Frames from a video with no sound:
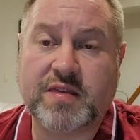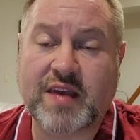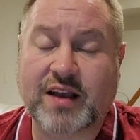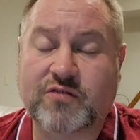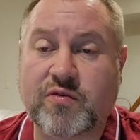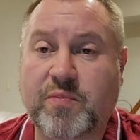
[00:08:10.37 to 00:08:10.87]

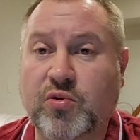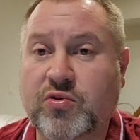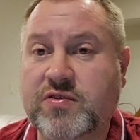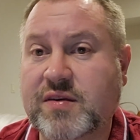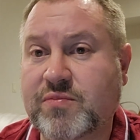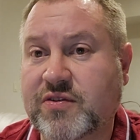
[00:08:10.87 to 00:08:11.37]
tax
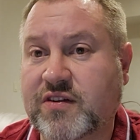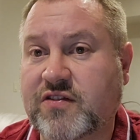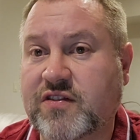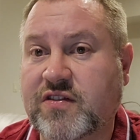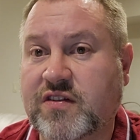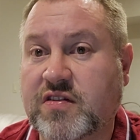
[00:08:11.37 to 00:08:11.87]
reporting
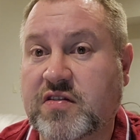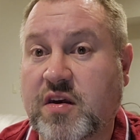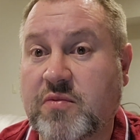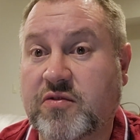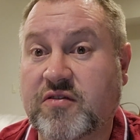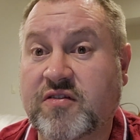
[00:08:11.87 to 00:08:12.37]
positions, in
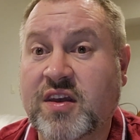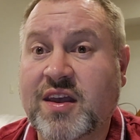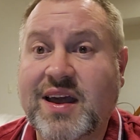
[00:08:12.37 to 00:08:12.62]
terms of